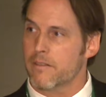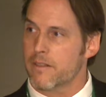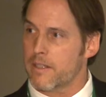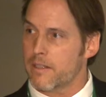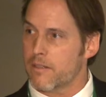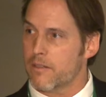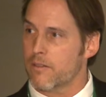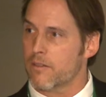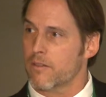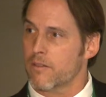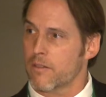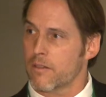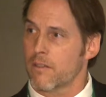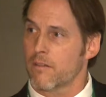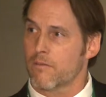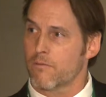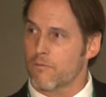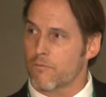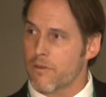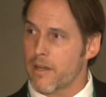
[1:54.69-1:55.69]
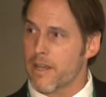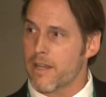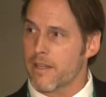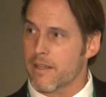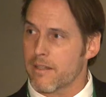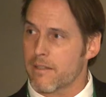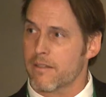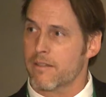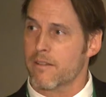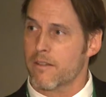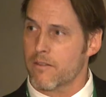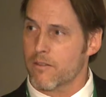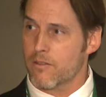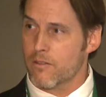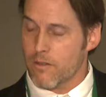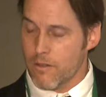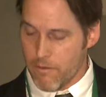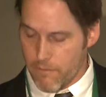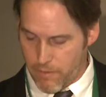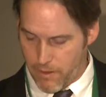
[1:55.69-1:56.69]
deal Reagan
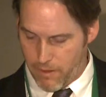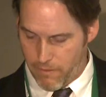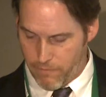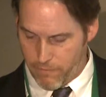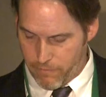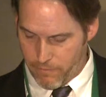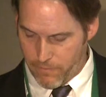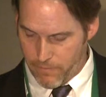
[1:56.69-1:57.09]
conservative.